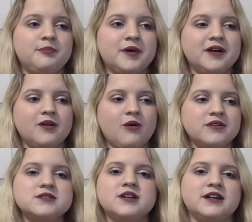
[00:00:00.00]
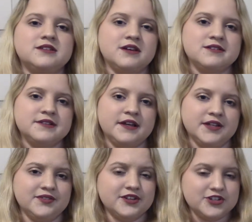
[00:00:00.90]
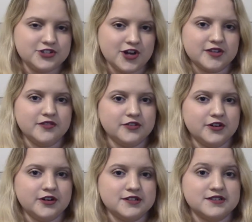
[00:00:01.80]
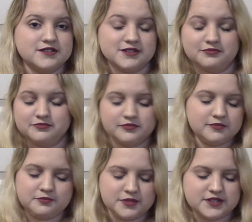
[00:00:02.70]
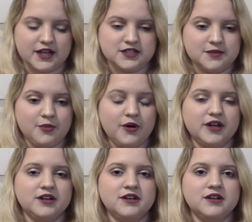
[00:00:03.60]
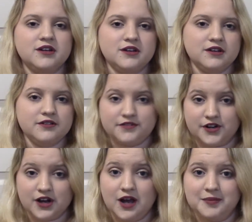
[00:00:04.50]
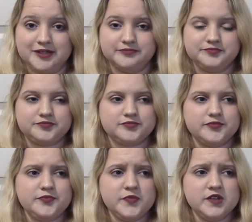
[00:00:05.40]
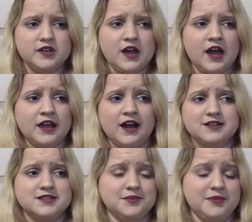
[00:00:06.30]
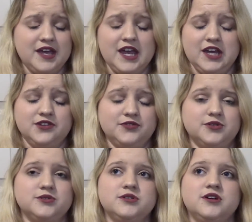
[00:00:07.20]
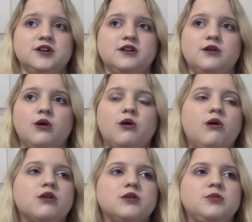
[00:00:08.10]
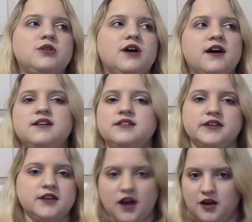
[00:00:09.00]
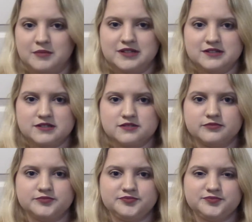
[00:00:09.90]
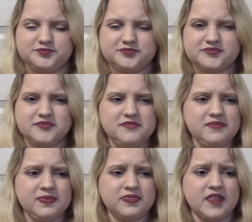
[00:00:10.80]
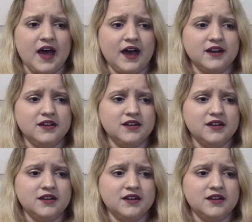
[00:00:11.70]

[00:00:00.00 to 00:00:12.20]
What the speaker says: but on the site it does say leave constructive criticism. Besides the point, fair comment. I got some hateful, horrible, ugly comments that